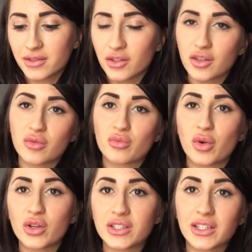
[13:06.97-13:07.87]
So
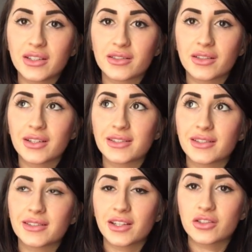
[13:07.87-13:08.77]
protein is
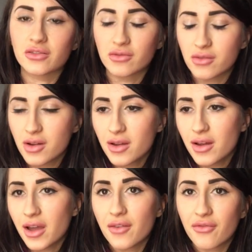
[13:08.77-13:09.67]
essential,
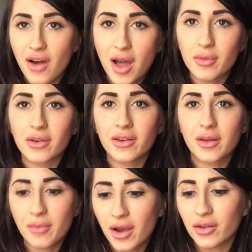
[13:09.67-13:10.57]
and fiber
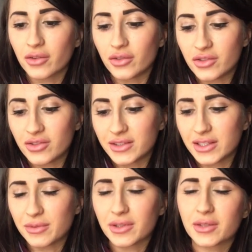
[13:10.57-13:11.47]
and micronutrients
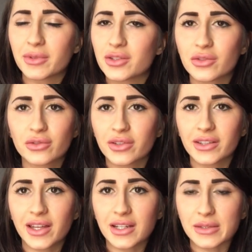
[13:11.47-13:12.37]
as well. So we do look
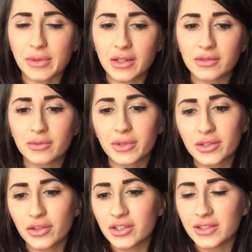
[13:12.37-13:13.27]
at that as well. We
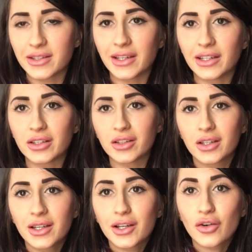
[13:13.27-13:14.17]
don't just eat
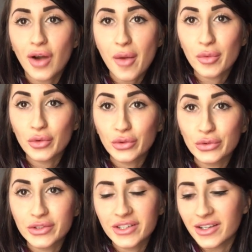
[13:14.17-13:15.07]
crap
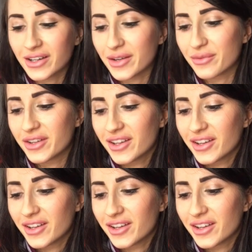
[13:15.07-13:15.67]
all the time.